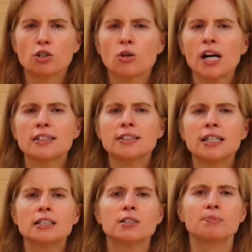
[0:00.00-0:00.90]
across
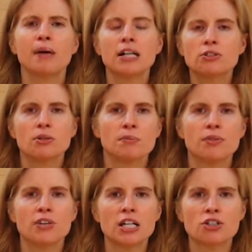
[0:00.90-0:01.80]
a spectrum
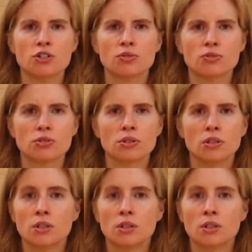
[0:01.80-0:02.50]
of issues.